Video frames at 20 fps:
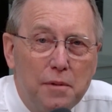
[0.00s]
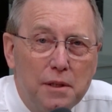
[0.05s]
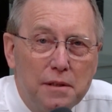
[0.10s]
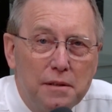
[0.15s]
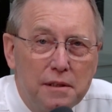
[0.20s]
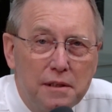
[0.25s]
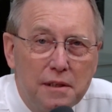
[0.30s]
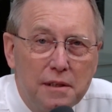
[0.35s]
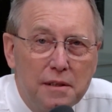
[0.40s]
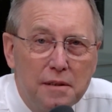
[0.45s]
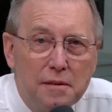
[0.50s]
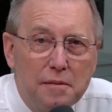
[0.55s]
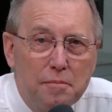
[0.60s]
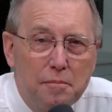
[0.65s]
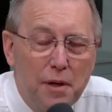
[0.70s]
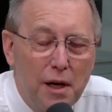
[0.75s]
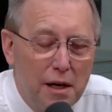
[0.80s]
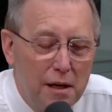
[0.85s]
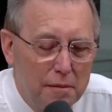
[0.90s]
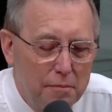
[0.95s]
And
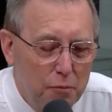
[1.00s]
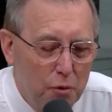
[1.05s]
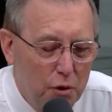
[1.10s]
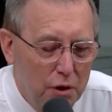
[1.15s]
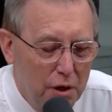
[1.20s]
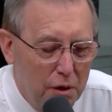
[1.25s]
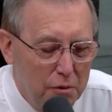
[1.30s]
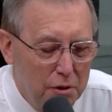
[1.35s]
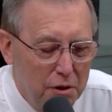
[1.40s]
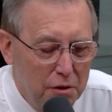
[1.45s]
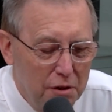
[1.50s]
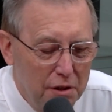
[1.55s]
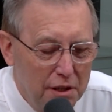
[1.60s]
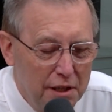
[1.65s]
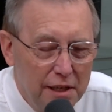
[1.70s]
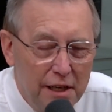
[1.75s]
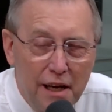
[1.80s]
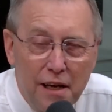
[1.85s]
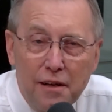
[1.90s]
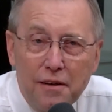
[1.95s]
Bob, we know you're
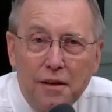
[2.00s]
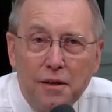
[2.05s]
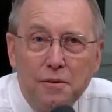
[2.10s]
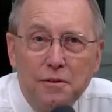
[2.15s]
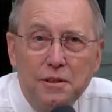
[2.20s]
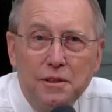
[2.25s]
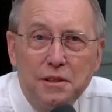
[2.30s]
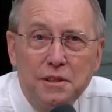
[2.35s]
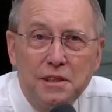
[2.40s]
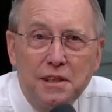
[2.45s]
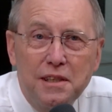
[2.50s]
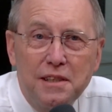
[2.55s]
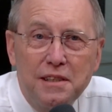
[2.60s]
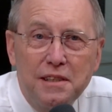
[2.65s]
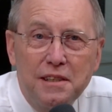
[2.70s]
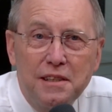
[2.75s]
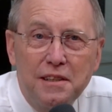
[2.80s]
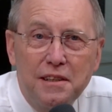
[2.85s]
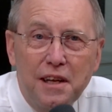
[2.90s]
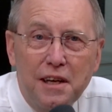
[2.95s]
looking down on us,
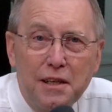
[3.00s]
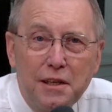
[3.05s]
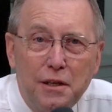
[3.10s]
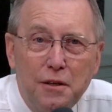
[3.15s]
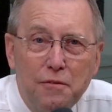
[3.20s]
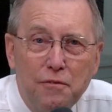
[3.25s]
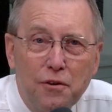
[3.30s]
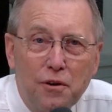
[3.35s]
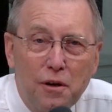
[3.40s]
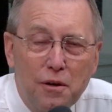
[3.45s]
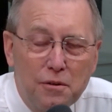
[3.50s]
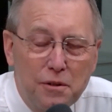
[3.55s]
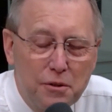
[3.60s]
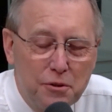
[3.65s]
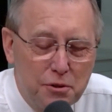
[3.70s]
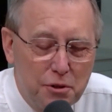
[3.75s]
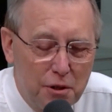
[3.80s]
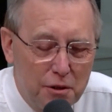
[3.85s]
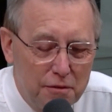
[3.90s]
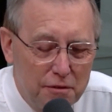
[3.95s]
and thank you for all your
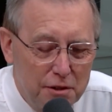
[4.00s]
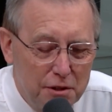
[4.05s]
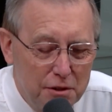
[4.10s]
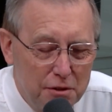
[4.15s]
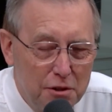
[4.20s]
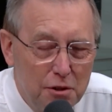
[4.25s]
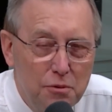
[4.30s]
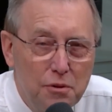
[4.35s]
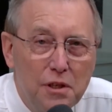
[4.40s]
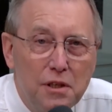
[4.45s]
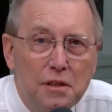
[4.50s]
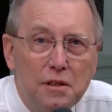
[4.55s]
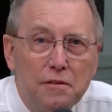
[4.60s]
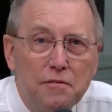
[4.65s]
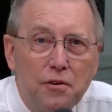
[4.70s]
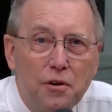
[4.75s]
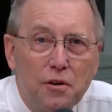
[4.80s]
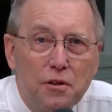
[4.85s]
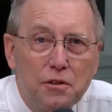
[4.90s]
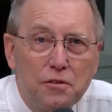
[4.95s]
service that you did
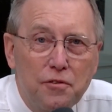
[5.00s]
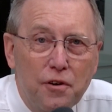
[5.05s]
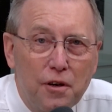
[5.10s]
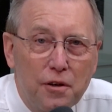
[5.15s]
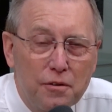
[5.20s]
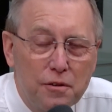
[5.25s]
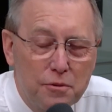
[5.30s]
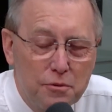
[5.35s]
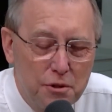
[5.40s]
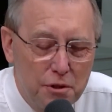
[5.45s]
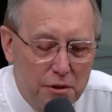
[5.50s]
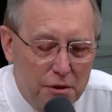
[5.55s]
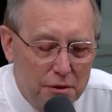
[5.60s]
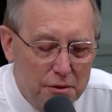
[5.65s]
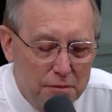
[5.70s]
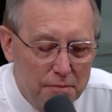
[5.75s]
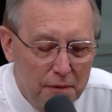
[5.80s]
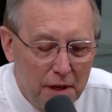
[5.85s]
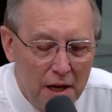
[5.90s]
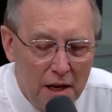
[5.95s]
for us for all those years.